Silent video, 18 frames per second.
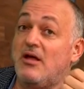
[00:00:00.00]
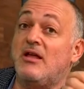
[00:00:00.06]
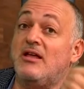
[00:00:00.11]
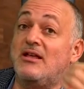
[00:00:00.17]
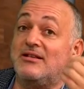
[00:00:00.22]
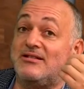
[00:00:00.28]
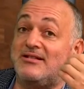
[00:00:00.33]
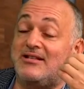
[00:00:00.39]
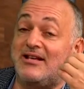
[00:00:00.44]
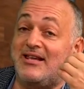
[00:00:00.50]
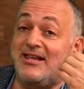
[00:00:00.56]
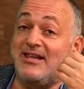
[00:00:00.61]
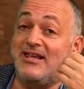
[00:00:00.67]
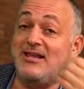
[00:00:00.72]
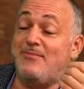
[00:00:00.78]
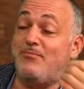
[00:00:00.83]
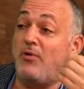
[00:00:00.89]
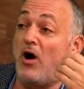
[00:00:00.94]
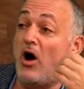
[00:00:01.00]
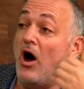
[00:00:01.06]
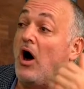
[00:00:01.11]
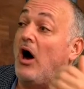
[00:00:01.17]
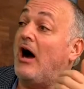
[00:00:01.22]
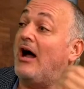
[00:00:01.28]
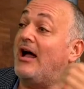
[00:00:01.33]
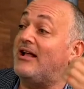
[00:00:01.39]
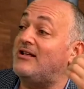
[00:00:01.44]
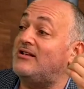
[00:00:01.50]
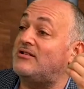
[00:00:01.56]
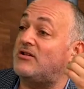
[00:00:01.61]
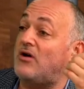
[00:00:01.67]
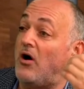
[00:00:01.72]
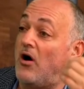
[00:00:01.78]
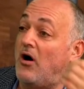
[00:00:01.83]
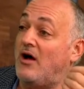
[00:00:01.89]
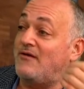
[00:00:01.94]
is to keep eyes
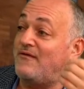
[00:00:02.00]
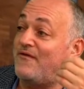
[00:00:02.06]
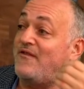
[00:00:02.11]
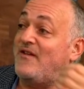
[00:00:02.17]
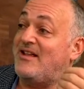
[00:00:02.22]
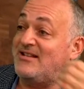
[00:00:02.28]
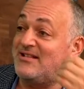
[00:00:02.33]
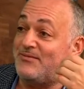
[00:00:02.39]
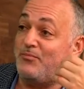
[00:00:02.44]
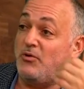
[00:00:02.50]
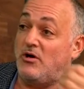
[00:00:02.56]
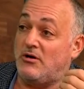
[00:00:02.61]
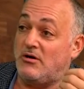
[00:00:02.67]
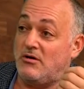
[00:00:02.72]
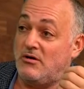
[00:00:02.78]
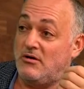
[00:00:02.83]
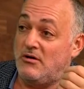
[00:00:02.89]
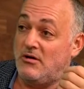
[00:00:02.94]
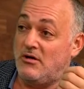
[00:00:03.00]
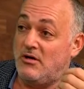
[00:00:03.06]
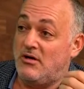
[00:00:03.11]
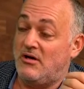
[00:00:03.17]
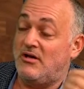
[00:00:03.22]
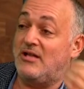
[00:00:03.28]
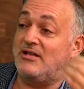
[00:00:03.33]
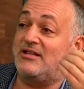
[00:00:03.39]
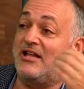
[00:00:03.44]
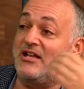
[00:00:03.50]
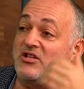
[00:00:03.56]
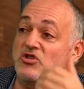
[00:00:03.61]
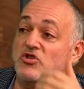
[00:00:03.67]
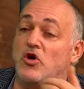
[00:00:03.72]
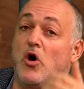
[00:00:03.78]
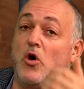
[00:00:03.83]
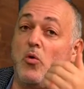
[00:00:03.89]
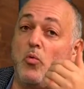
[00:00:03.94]
on Facebook, that they
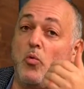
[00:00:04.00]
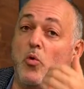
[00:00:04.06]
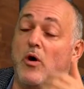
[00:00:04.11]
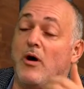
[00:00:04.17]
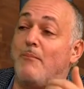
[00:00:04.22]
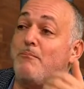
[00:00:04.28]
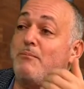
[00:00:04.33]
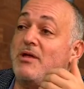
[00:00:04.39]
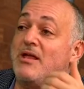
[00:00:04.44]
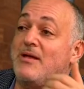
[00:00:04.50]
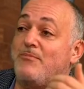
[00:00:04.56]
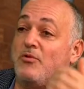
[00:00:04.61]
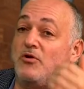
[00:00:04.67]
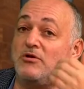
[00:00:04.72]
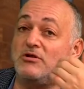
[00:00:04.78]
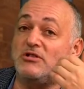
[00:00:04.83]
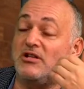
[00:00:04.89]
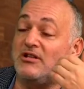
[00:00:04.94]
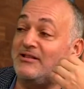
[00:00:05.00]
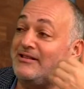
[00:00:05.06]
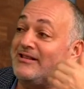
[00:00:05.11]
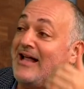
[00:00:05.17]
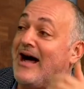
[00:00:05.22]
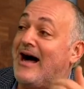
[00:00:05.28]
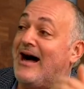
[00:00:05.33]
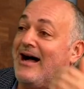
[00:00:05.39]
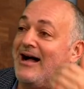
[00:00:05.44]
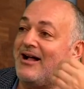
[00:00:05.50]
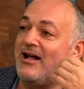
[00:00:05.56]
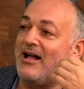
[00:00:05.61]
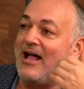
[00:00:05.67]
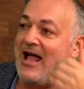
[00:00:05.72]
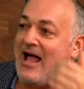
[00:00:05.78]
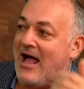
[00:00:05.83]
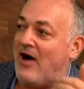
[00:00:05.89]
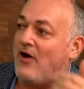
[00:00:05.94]
don't want people to log
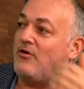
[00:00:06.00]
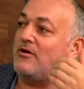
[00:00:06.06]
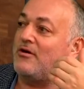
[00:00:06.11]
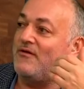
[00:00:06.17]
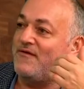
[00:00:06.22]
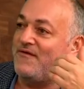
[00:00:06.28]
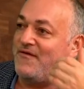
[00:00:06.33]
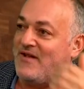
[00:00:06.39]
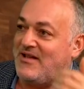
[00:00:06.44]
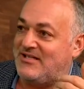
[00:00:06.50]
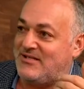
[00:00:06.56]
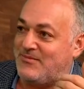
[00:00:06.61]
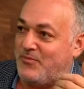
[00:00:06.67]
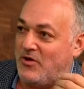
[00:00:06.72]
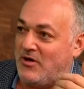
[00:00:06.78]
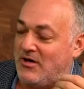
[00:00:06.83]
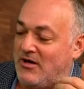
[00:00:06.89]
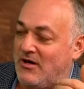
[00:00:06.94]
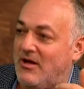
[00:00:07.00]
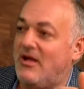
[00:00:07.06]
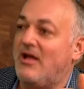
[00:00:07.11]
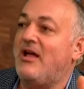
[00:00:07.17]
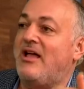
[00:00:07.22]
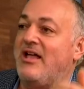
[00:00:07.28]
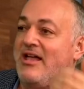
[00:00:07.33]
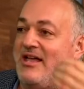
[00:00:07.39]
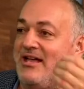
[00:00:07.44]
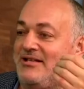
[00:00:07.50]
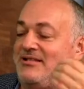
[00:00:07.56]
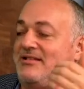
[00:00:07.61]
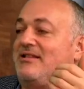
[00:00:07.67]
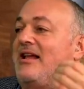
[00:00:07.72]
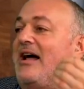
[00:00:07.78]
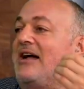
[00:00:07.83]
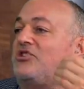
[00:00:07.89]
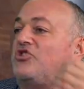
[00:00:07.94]
out of Facebook. It's
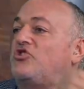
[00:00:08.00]
not